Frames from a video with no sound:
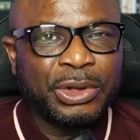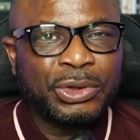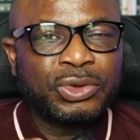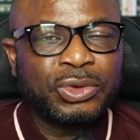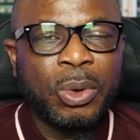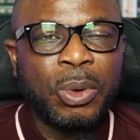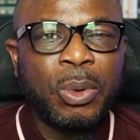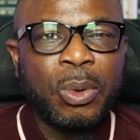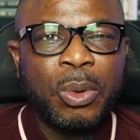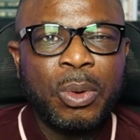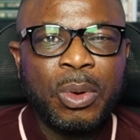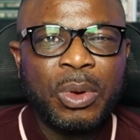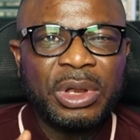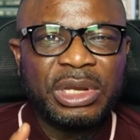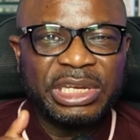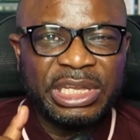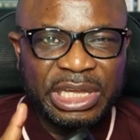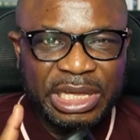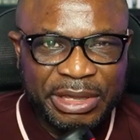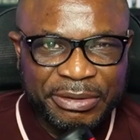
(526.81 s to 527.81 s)
to
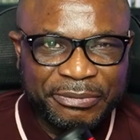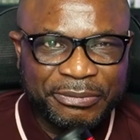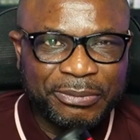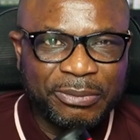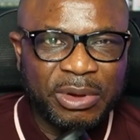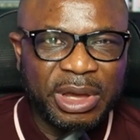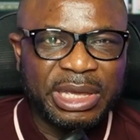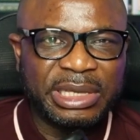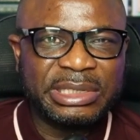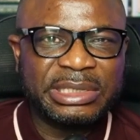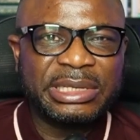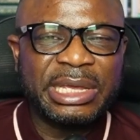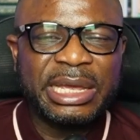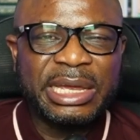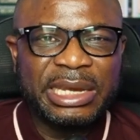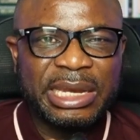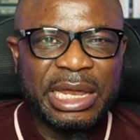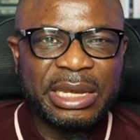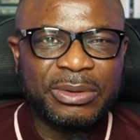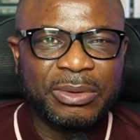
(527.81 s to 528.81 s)
the influence
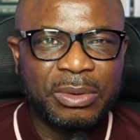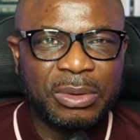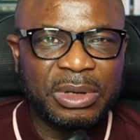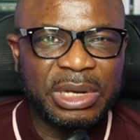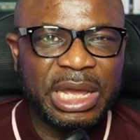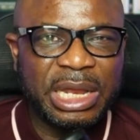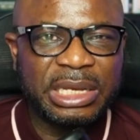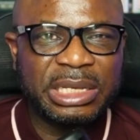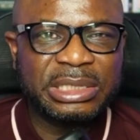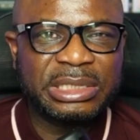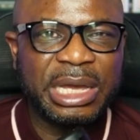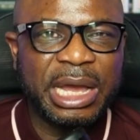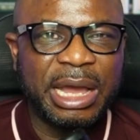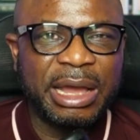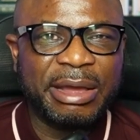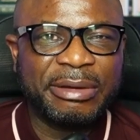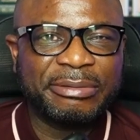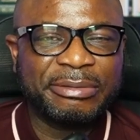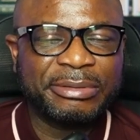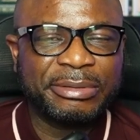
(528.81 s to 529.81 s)
that the colonialists
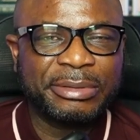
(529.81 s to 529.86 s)
have.